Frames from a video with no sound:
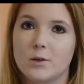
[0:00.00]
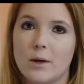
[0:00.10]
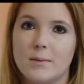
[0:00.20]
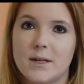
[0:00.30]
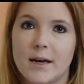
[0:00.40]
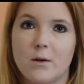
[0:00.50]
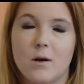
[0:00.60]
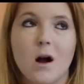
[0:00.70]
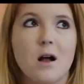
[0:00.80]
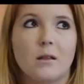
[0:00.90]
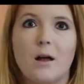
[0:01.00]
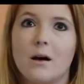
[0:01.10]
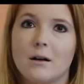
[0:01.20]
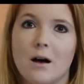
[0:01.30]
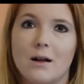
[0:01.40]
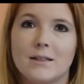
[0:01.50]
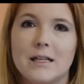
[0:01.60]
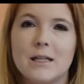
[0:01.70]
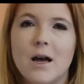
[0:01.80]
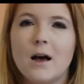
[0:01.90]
website or a lot of content,